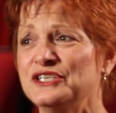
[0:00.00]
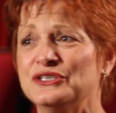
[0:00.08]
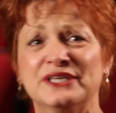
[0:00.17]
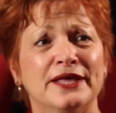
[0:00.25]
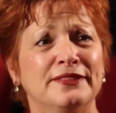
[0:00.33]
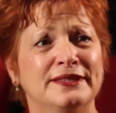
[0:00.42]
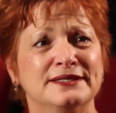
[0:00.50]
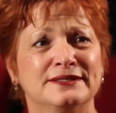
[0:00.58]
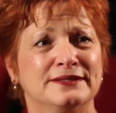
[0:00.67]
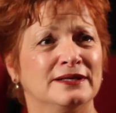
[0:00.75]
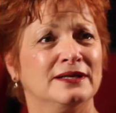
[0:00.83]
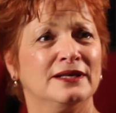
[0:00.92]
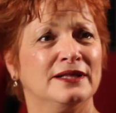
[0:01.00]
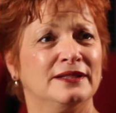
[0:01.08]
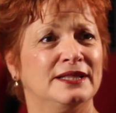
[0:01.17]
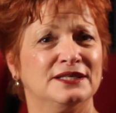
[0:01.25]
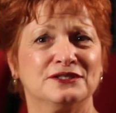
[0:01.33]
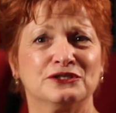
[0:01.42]
did you get this
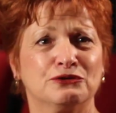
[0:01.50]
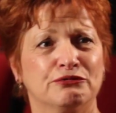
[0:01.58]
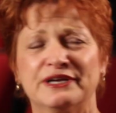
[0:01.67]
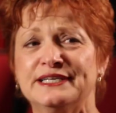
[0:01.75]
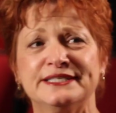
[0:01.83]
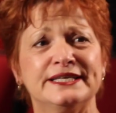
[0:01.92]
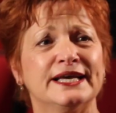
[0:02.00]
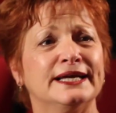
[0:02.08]
crazy